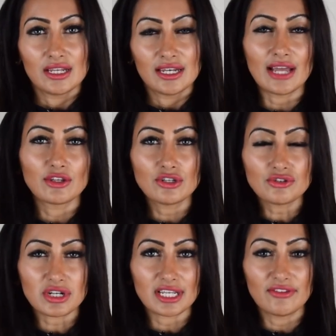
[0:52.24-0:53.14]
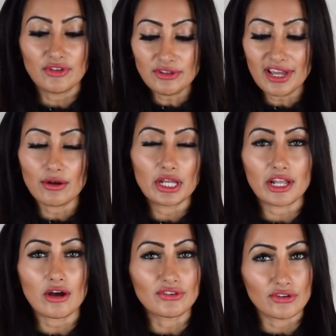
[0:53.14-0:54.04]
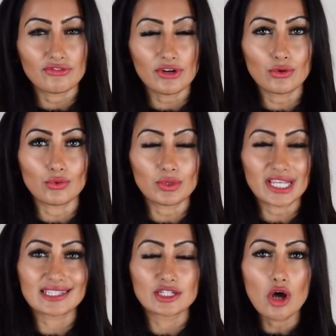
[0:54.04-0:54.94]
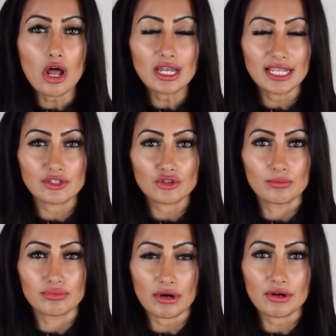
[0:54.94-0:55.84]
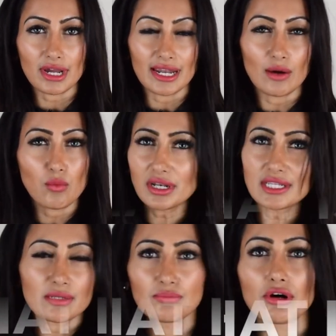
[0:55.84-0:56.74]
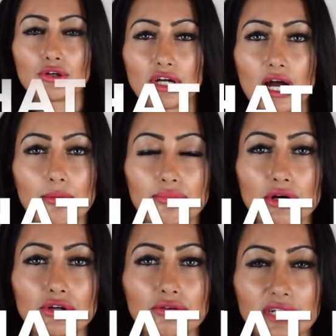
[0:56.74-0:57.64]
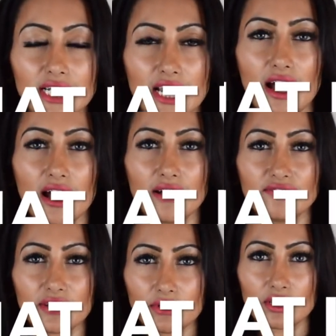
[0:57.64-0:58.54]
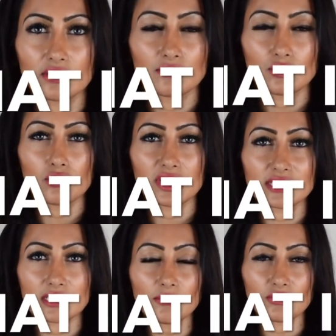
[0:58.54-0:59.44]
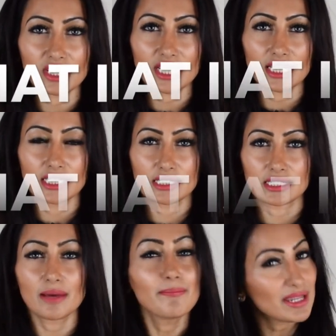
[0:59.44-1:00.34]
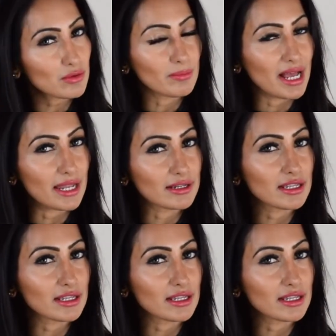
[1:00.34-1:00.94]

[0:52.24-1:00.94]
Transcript: Now, usually, if you download it off your phone, it's not linked to a broker. Now, what is a broker? A broker, in a very quick summary, is the middleman